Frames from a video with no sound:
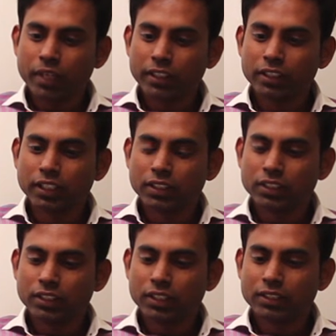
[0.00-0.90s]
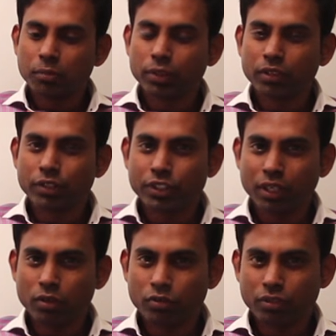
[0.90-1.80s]
I think that's that's something which
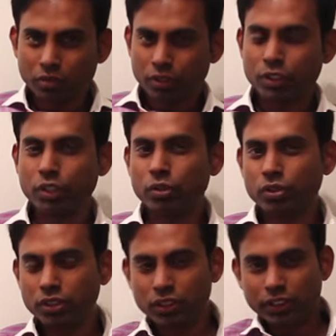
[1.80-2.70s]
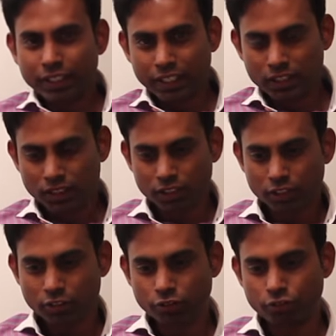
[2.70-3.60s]
I look forward to use in the next
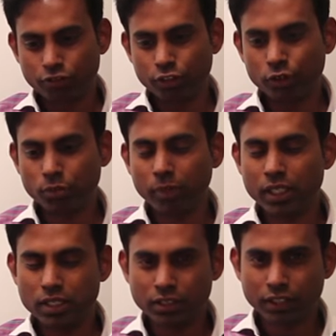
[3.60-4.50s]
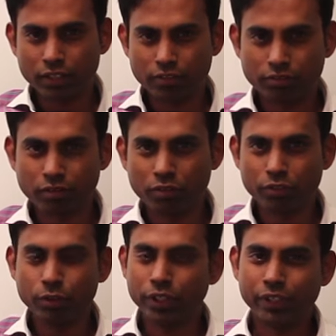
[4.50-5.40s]
few months and a
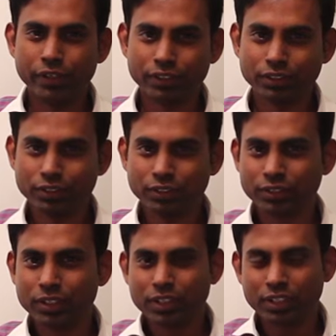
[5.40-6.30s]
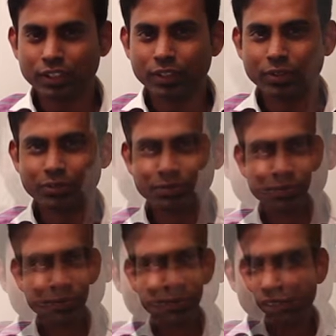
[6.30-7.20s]
few years. Yeah.
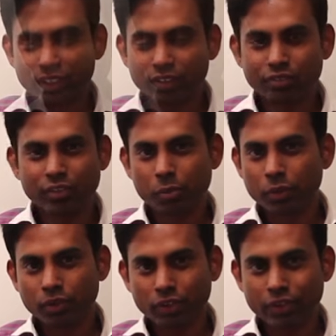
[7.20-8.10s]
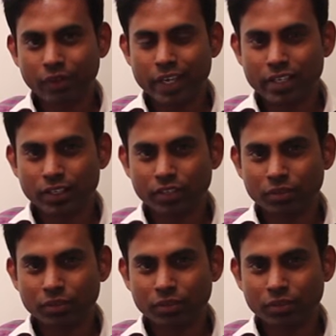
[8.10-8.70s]
Oh yeah, Wingmen are great, you